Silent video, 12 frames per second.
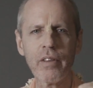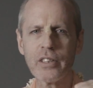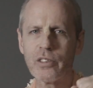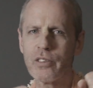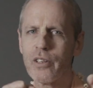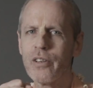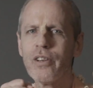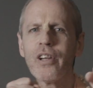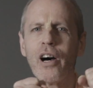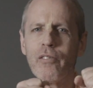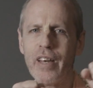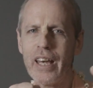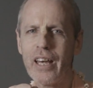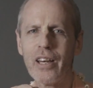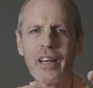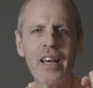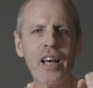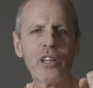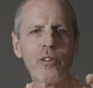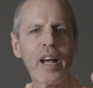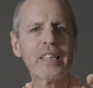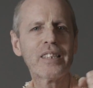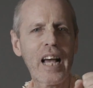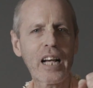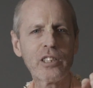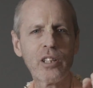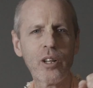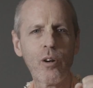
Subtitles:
It's a loving transaction